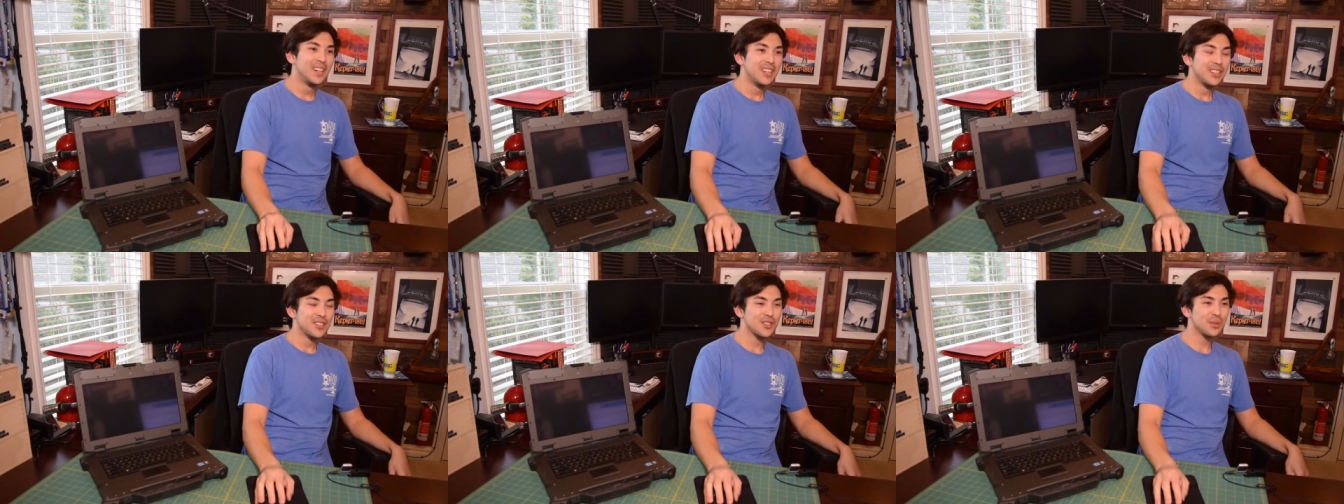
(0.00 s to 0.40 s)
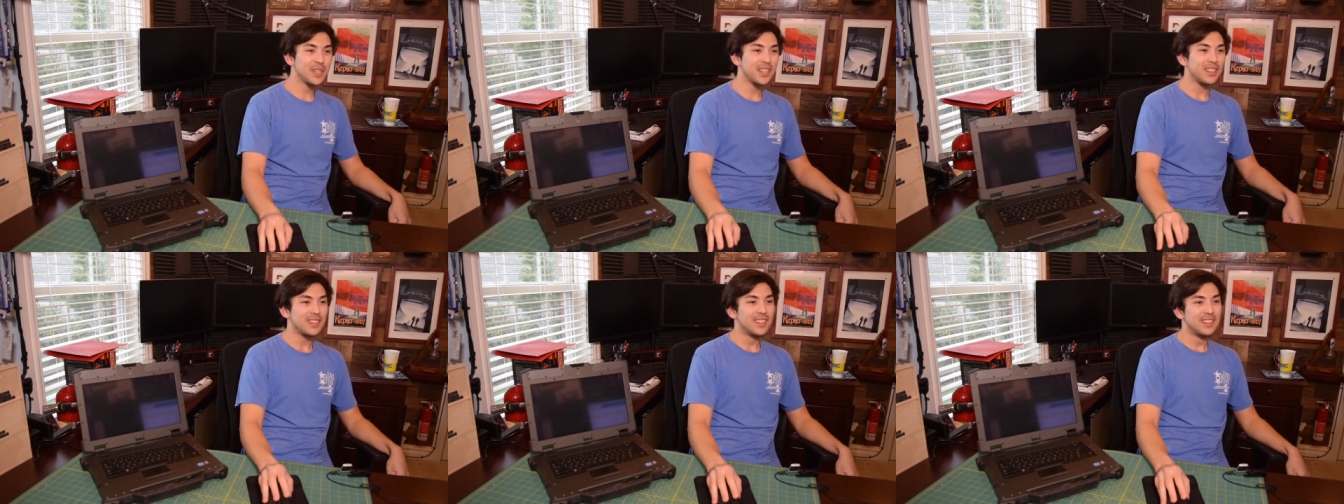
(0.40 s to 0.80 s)

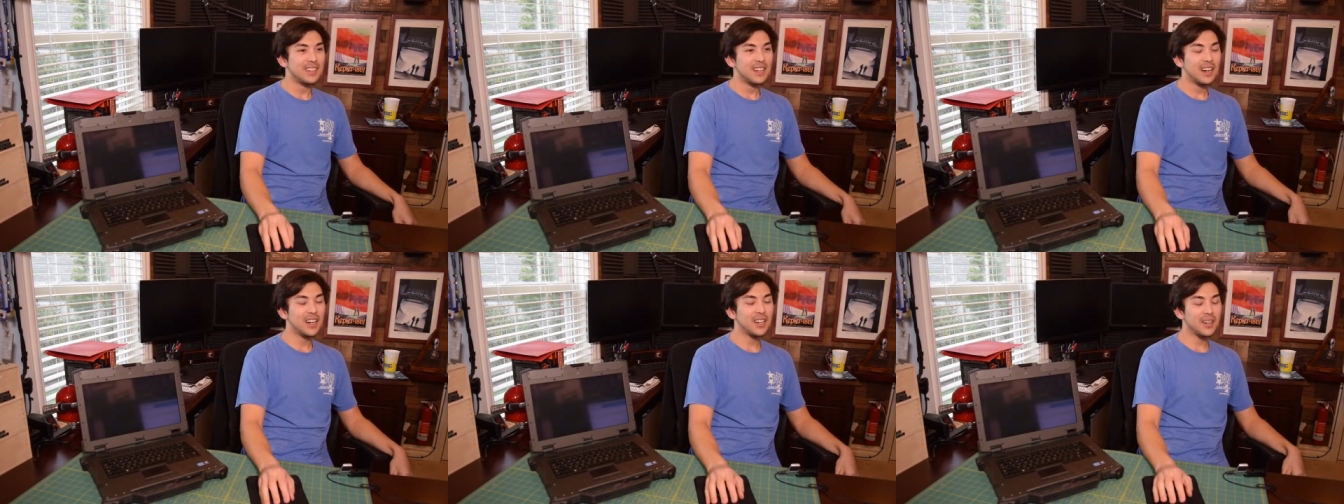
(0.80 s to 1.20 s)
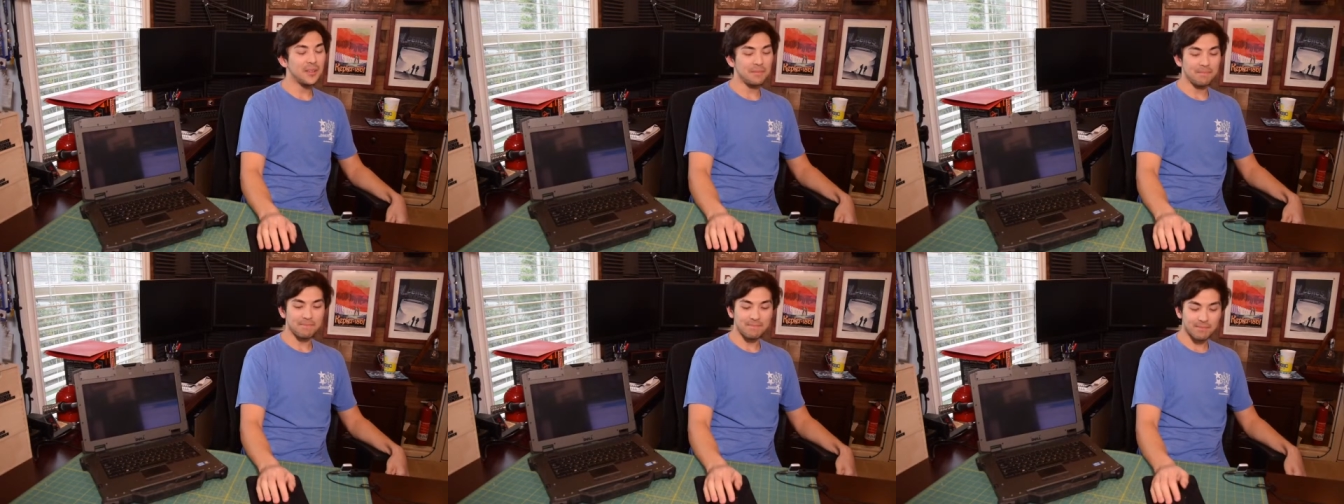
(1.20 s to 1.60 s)
Sweet.
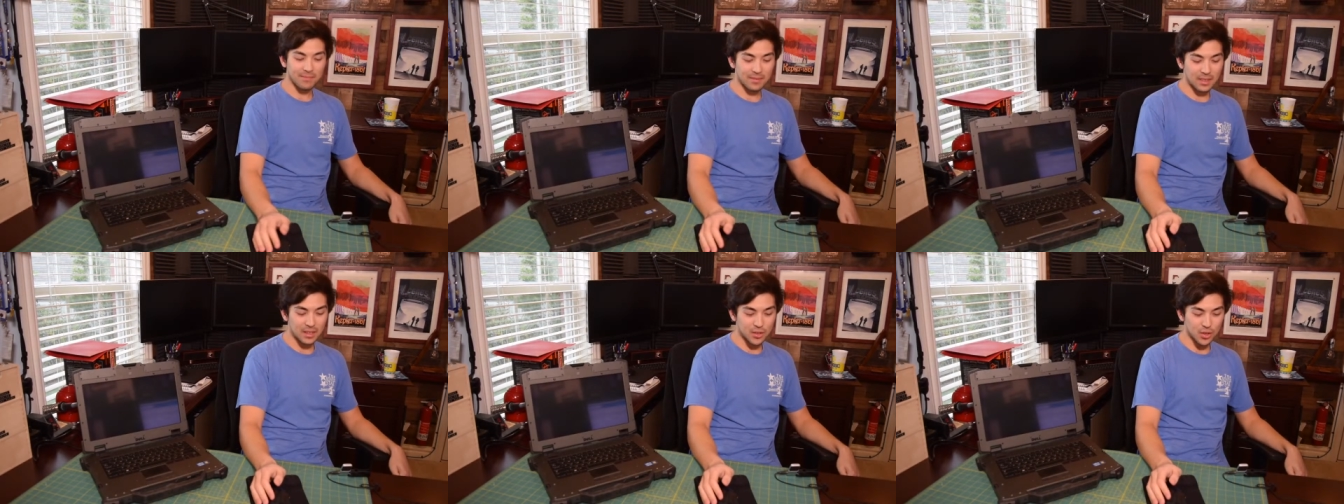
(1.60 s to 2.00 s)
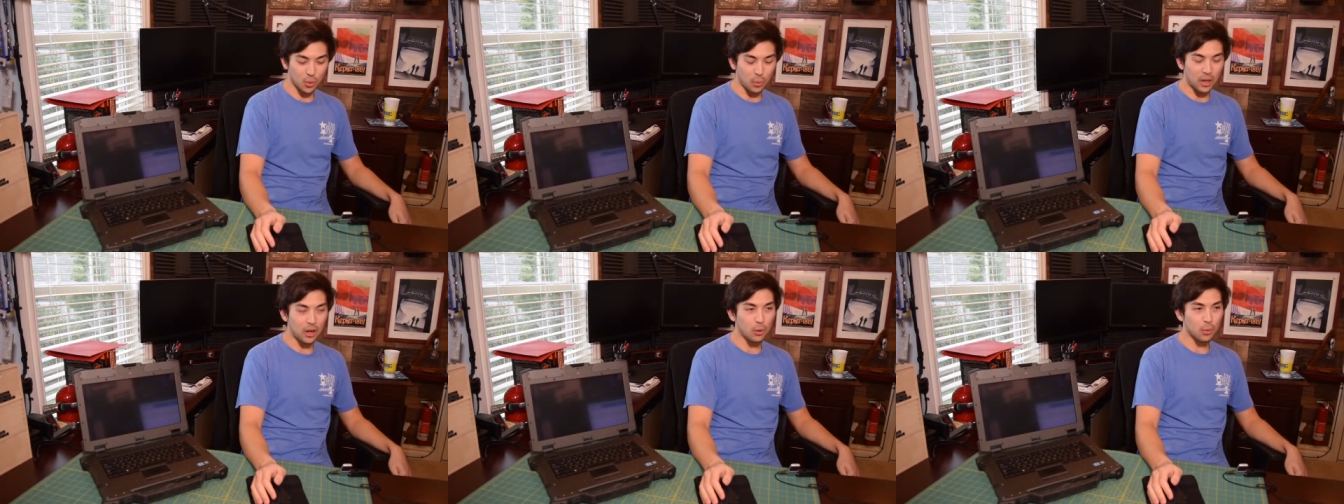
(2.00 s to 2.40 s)
Um, so
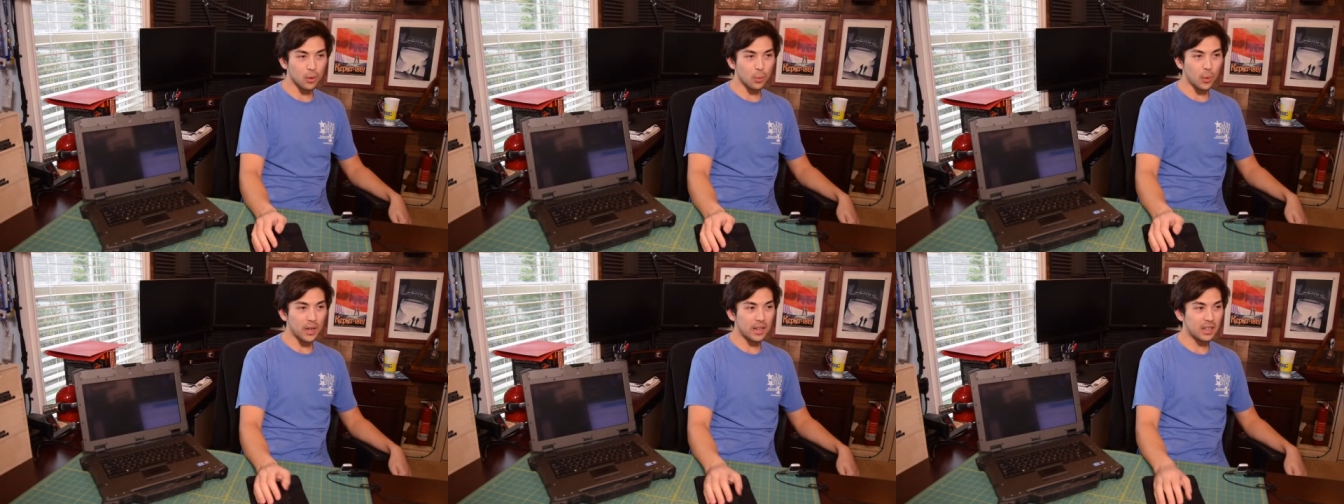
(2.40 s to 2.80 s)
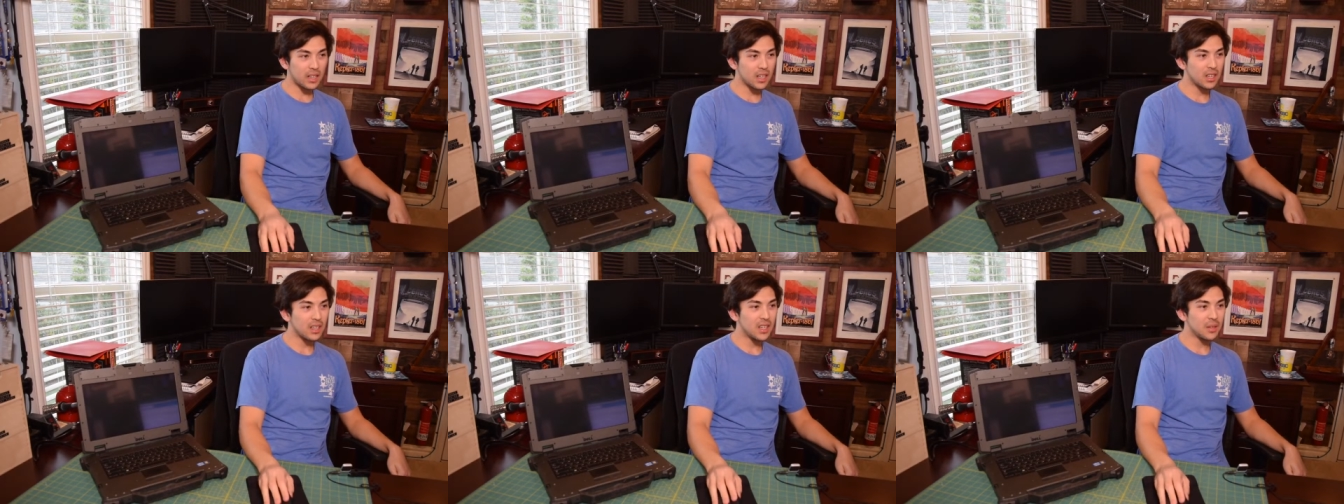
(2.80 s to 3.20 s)
while we're
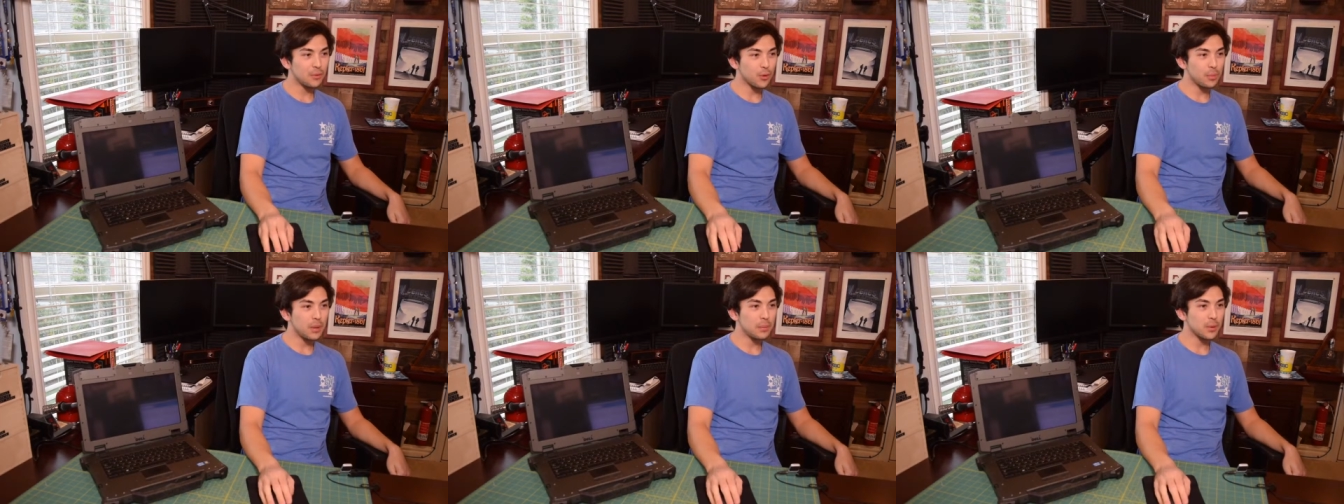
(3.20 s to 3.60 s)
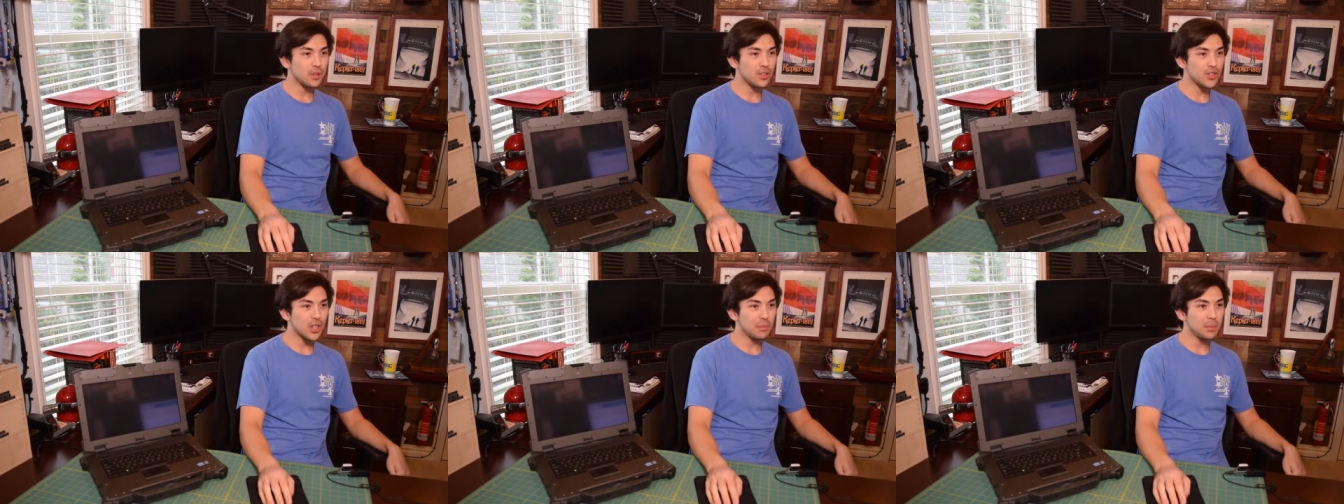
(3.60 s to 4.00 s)
waiting um, for people
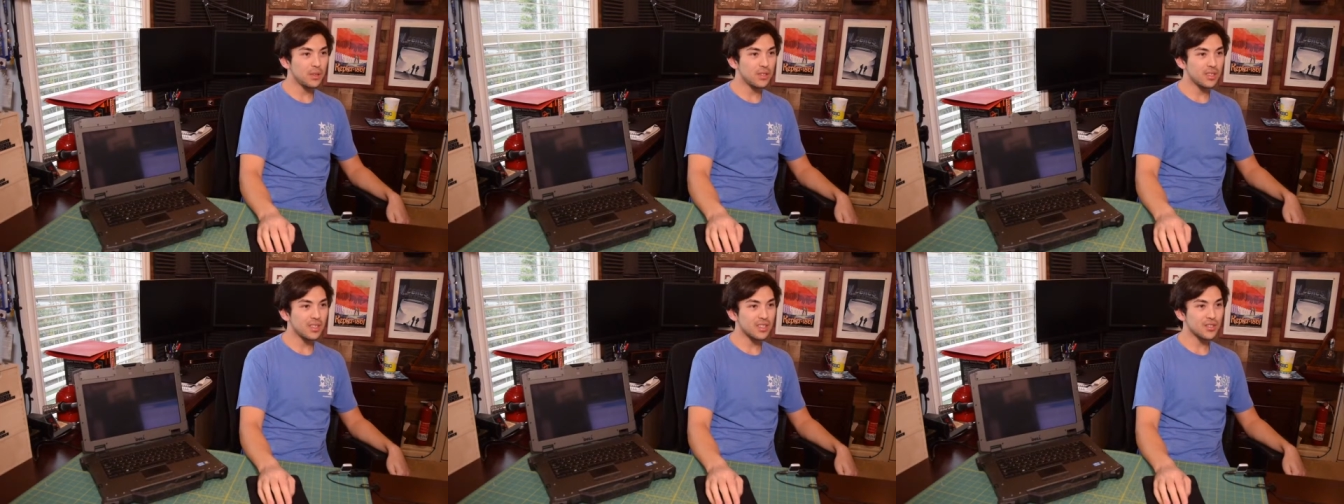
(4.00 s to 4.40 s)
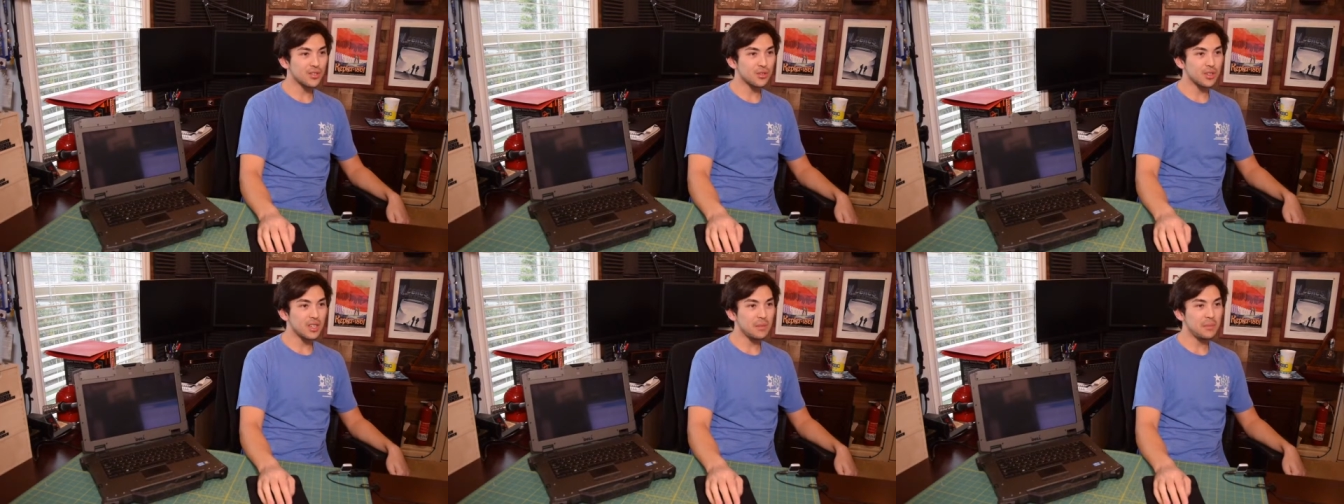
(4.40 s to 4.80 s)
to jump into the
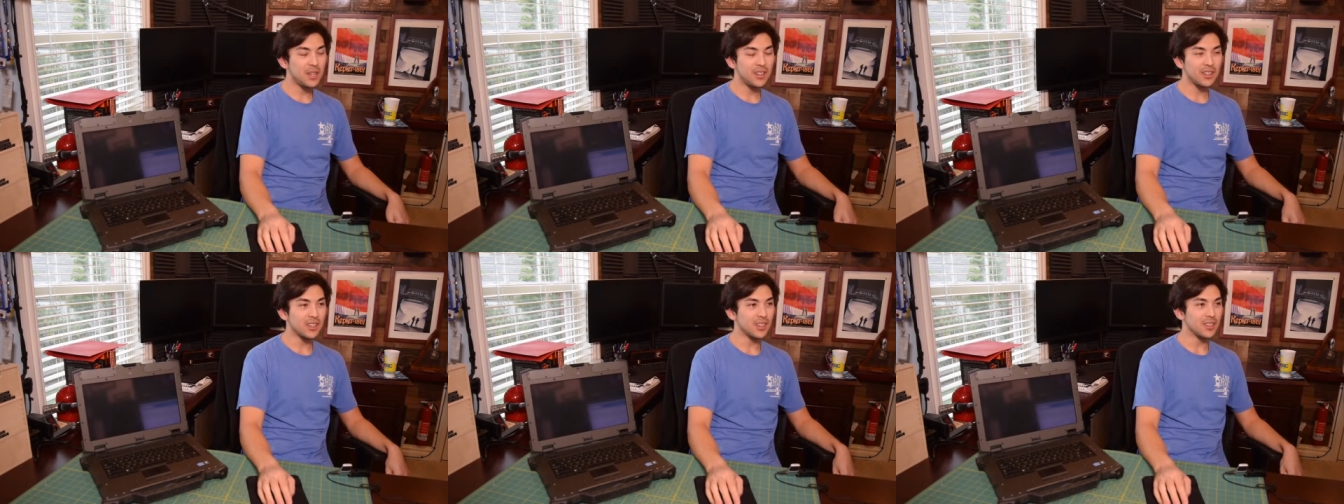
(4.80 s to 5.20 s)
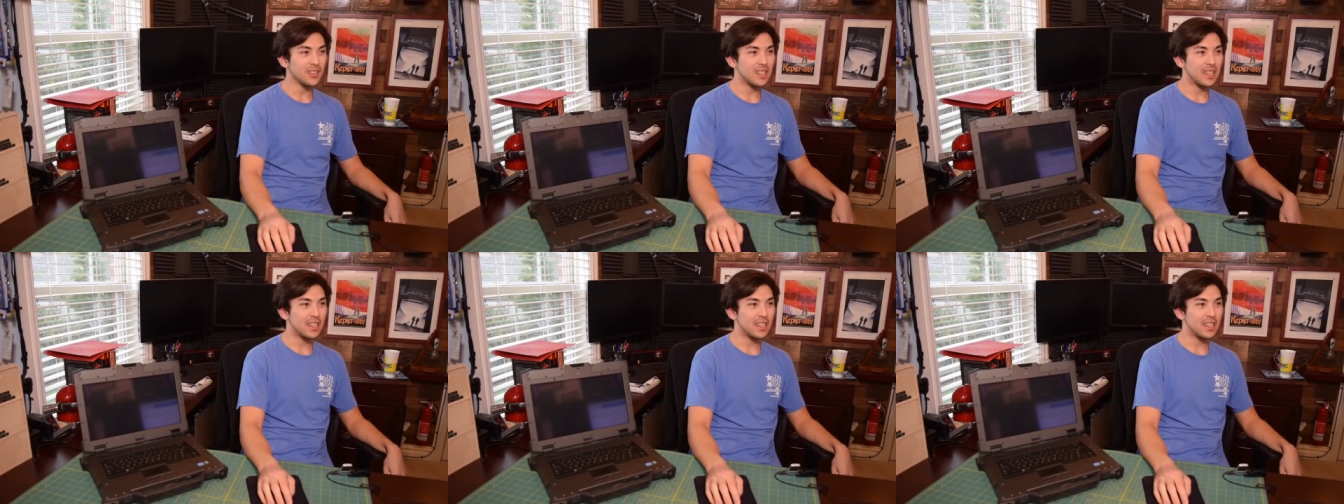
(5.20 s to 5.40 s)
stream here,